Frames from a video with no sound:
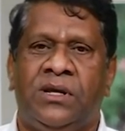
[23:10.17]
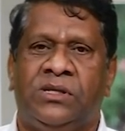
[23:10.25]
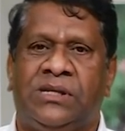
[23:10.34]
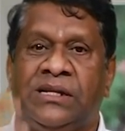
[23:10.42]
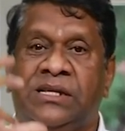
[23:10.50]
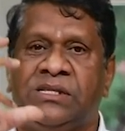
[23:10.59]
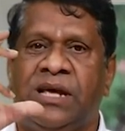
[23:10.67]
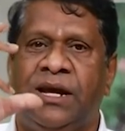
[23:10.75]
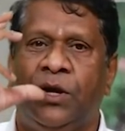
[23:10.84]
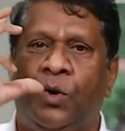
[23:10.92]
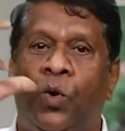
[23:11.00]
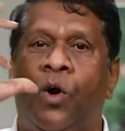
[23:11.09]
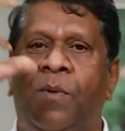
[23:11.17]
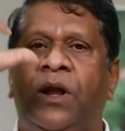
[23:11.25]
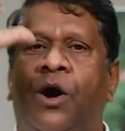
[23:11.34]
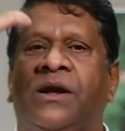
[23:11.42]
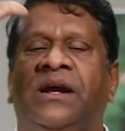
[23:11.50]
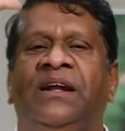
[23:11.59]
Sathya Sai
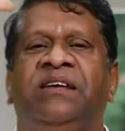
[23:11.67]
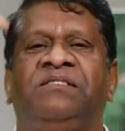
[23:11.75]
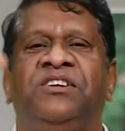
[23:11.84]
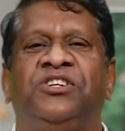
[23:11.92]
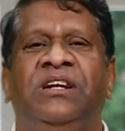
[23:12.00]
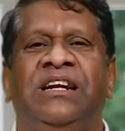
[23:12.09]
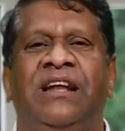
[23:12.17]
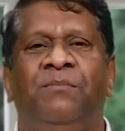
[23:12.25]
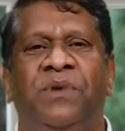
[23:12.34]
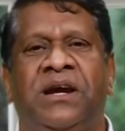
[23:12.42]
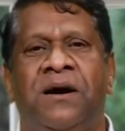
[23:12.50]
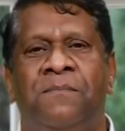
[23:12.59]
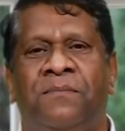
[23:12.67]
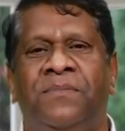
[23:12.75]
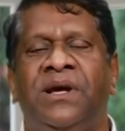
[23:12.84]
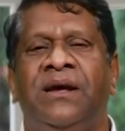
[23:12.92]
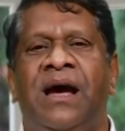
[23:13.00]
global organization it will become,